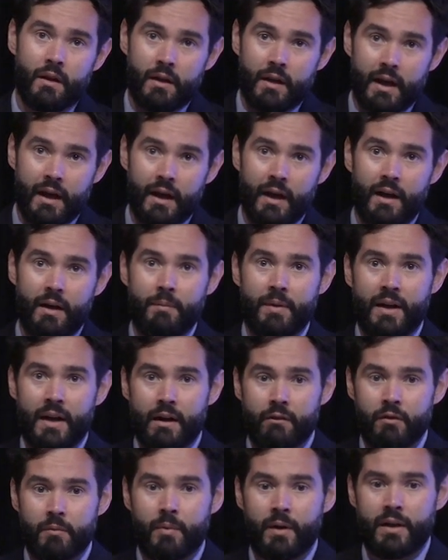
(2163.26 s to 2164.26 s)
Yeah, I mean,
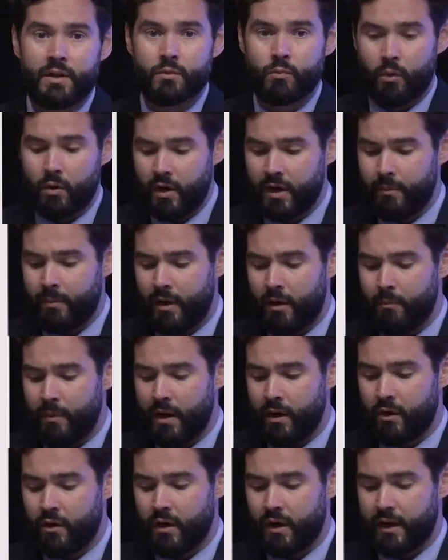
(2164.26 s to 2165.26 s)
everybody's worried about
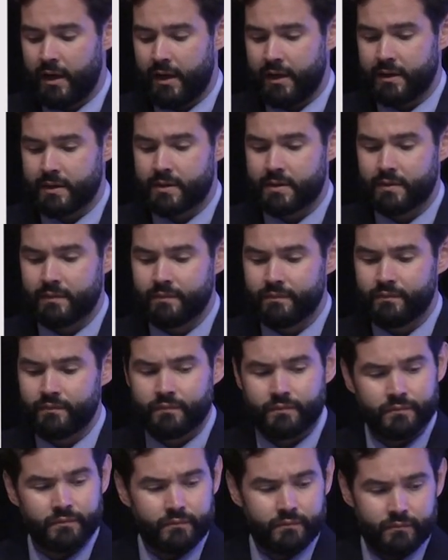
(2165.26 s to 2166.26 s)
myocarditis.
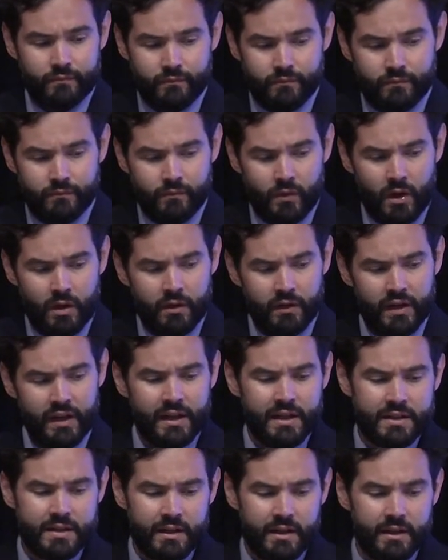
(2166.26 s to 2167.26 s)
The
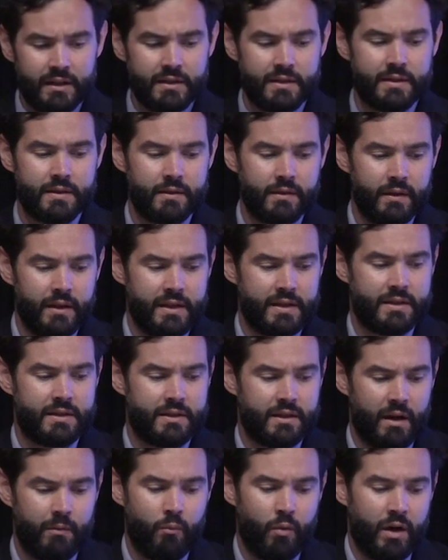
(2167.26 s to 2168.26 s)
incidence is
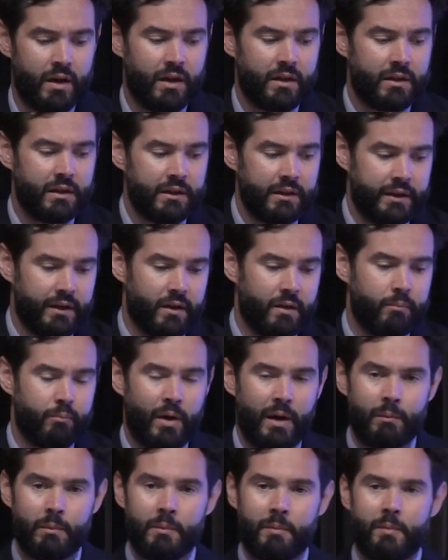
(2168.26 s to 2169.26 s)
somewhat unclear,
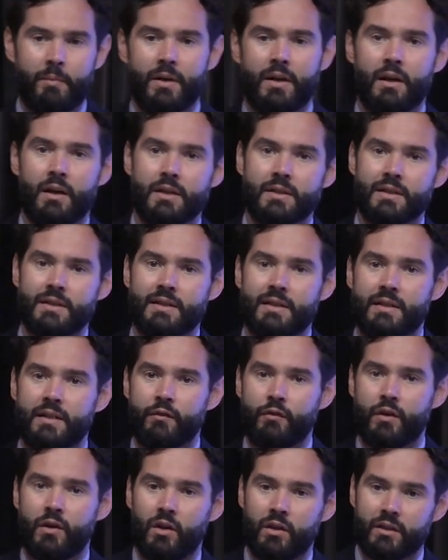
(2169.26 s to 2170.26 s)
probably because it's a
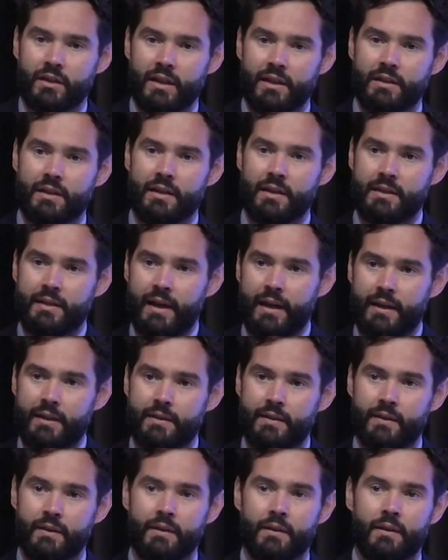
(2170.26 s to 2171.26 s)
difficult thing to
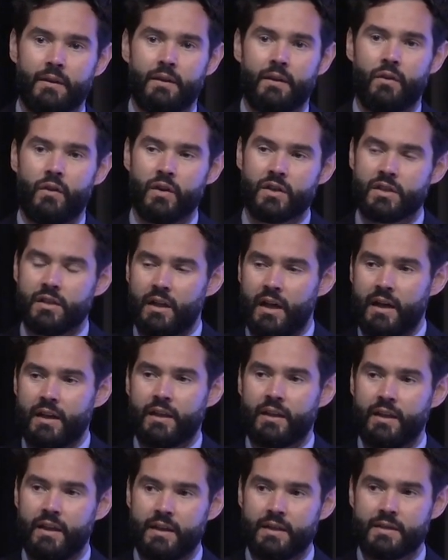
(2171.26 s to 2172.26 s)
detect. There's a lot
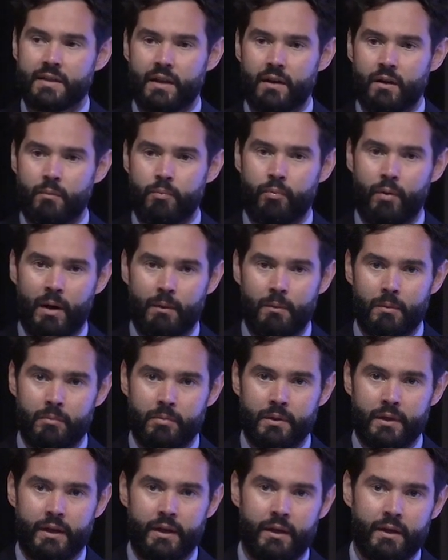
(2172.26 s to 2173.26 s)
of things that are
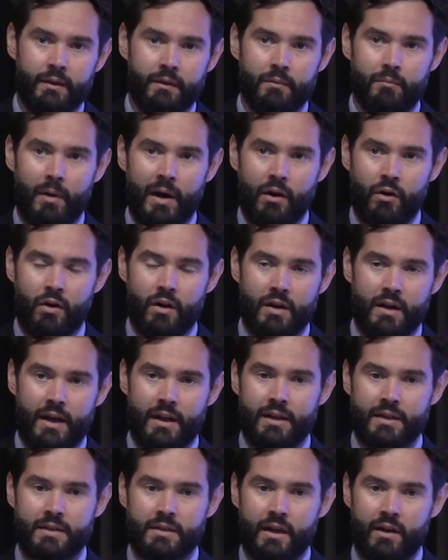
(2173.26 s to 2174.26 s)
probably
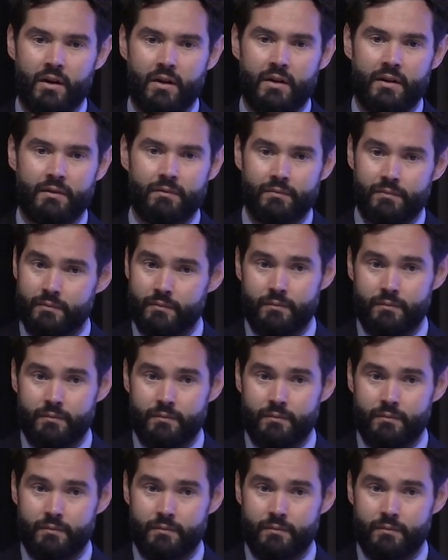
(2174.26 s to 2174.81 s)
myocarditis that are